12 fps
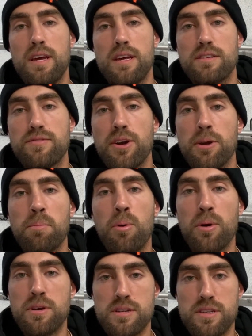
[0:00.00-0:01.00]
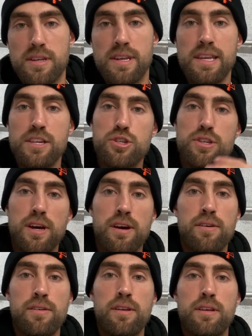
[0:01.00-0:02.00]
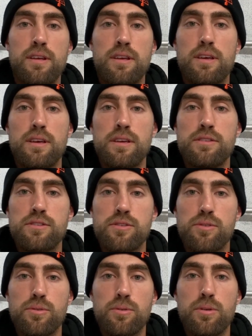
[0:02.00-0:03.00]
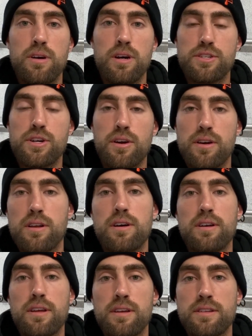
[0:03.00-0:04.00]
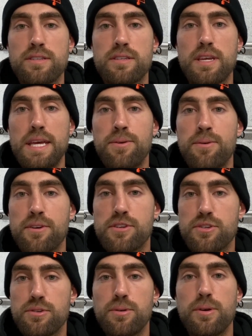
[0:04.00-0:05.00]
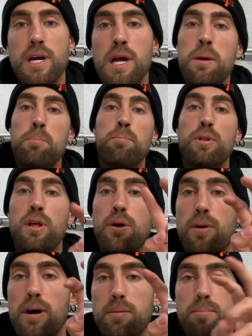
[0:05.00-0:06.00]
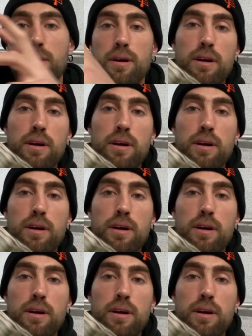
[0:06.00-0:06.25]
It's very important to niche down into a target audience in order to blow up